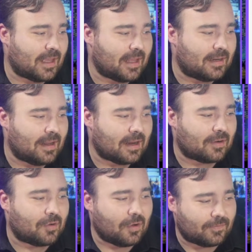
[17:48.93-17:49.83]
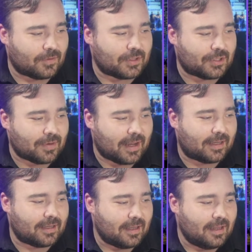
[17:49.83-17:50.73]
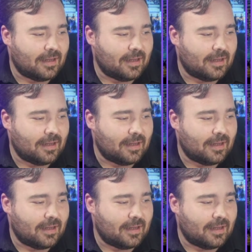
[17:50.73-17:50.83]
not a call for a strike,